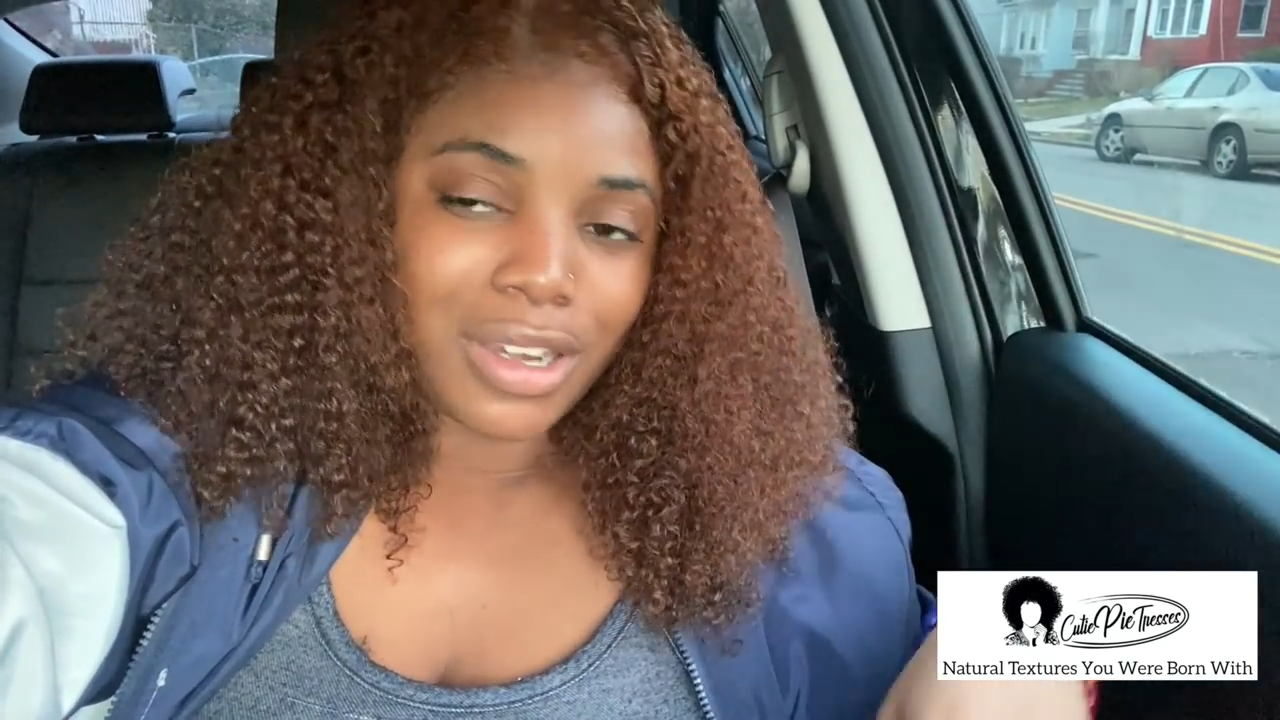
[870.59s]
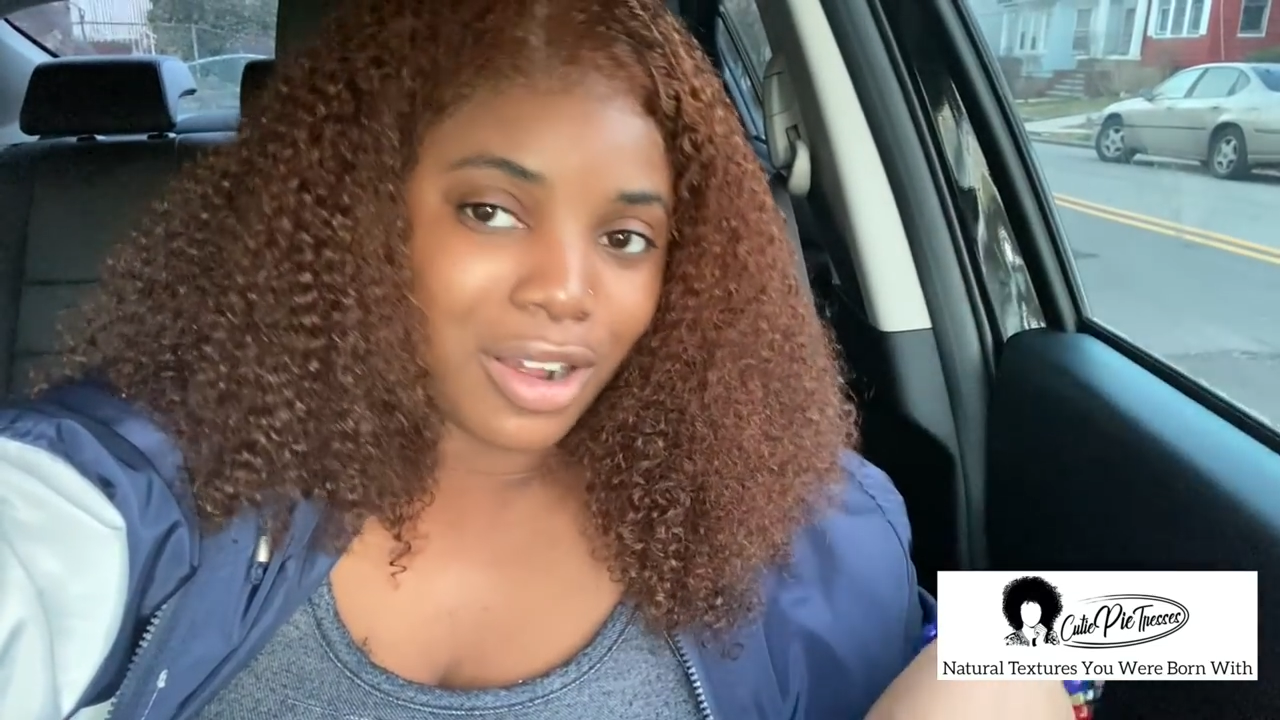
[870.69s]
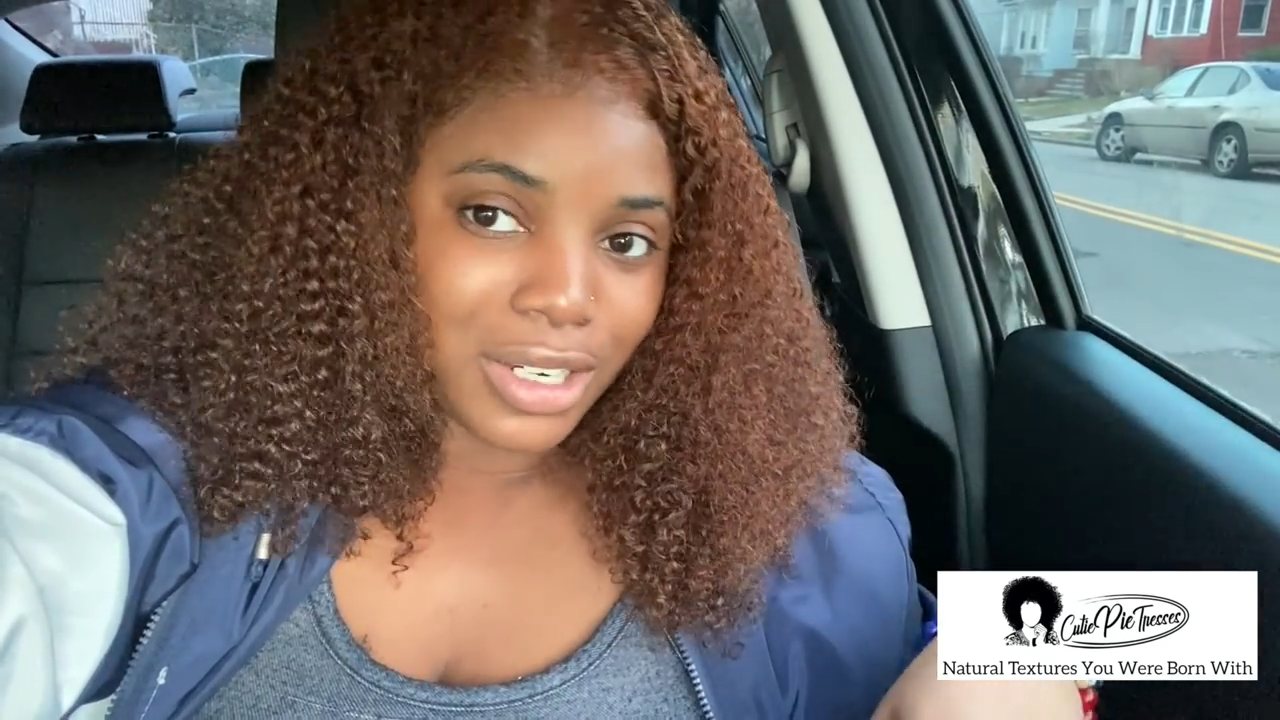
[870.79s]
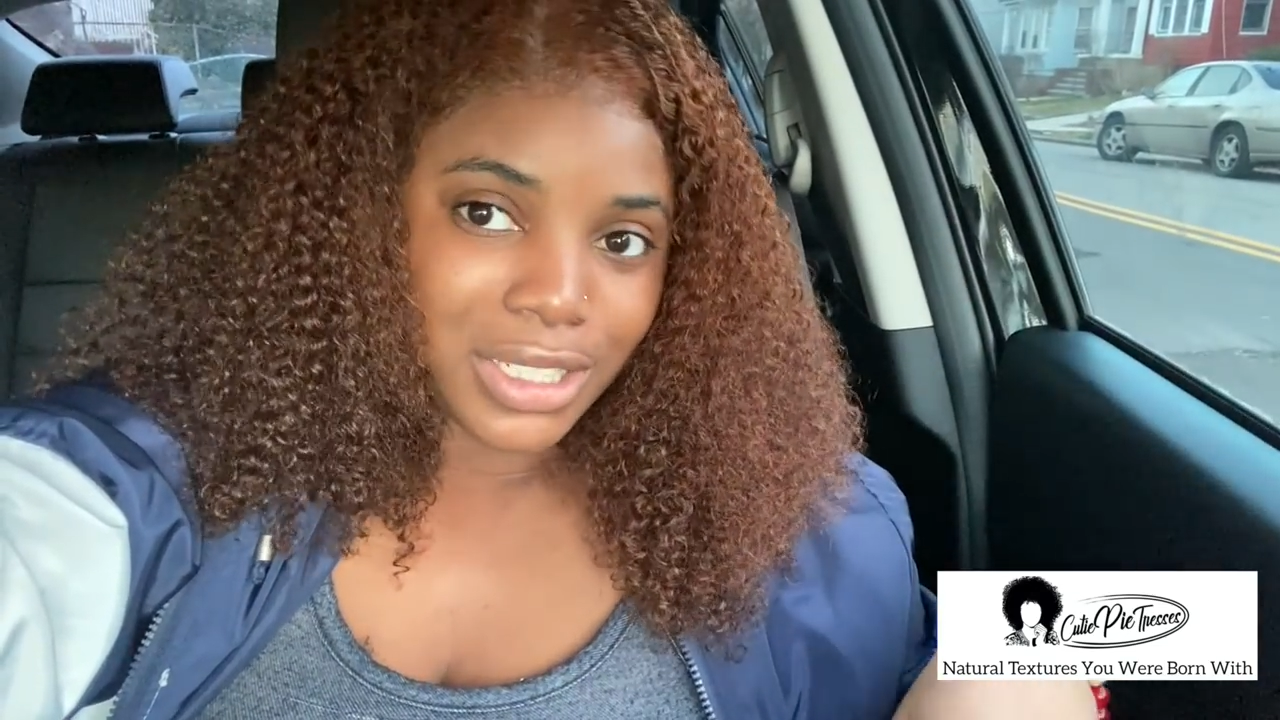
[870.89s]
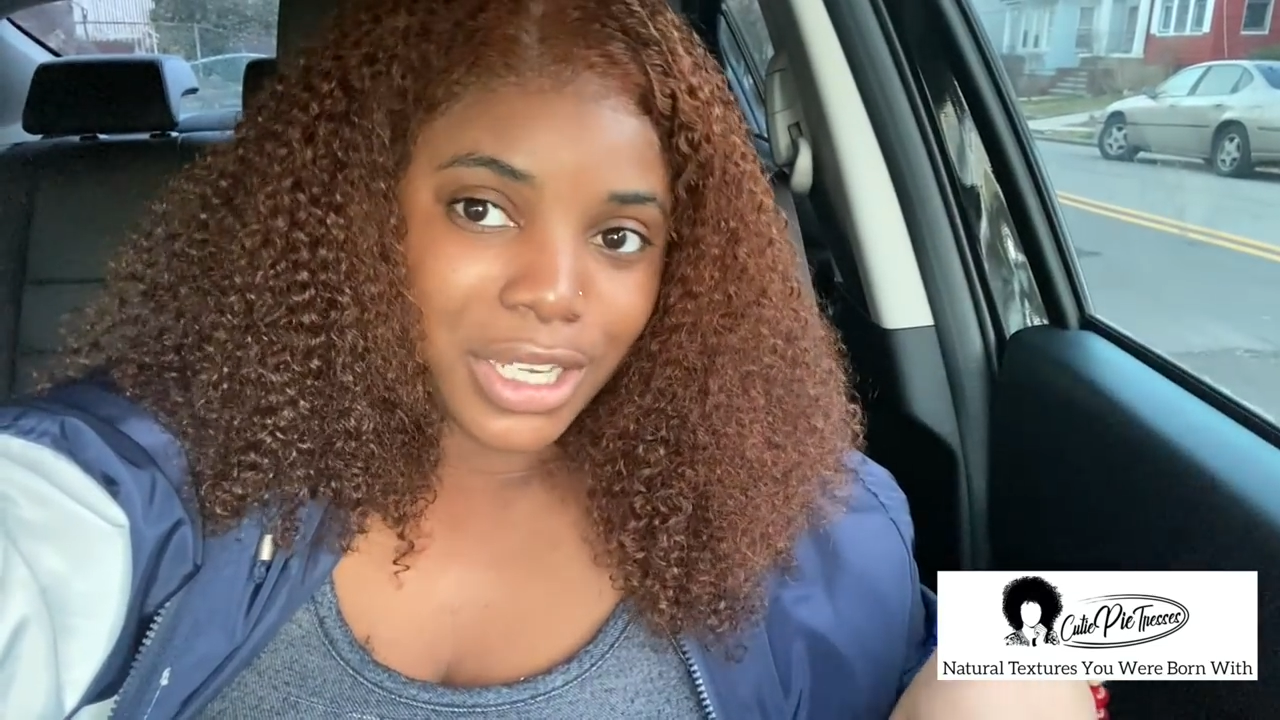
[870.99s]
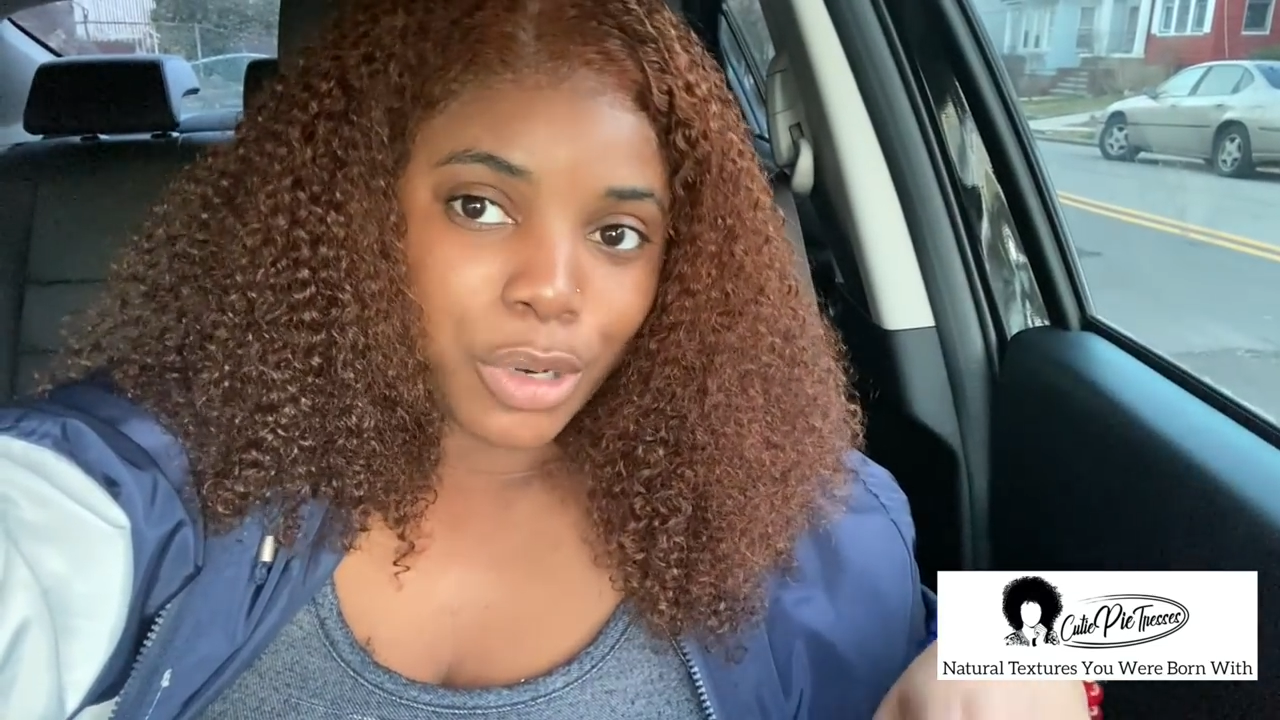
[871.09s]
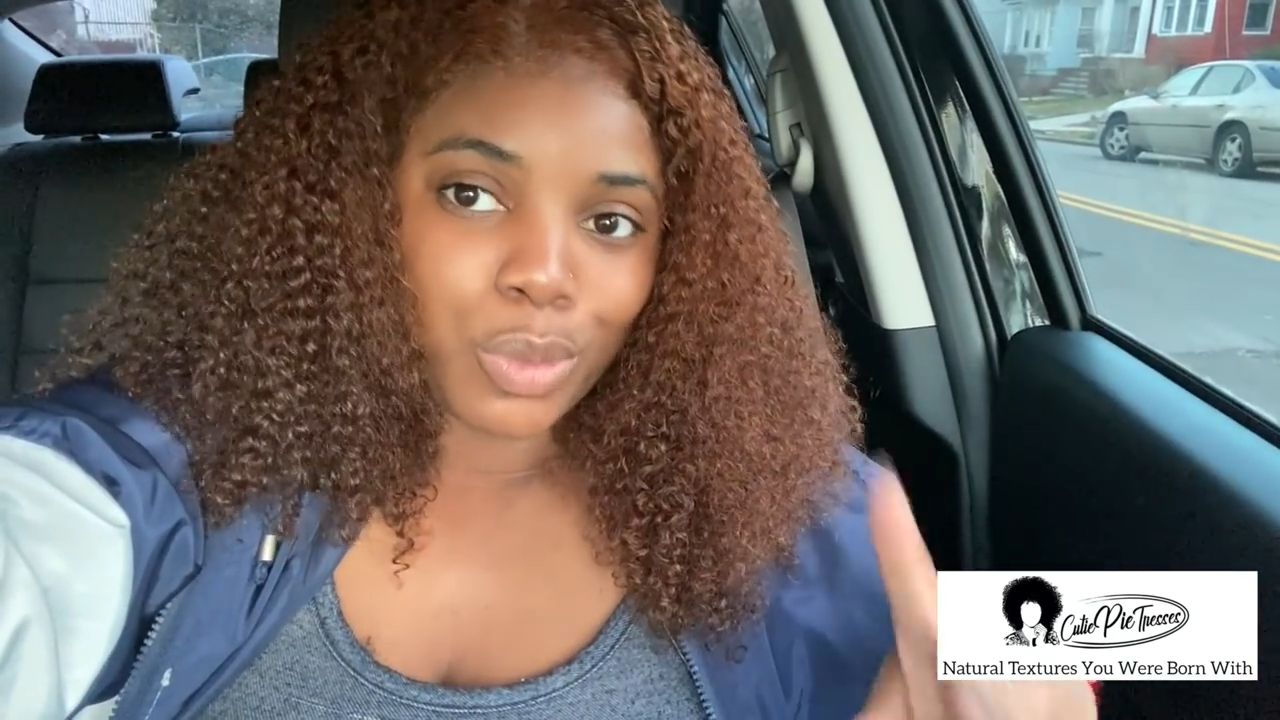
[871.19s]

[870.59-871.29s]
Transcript: on this hair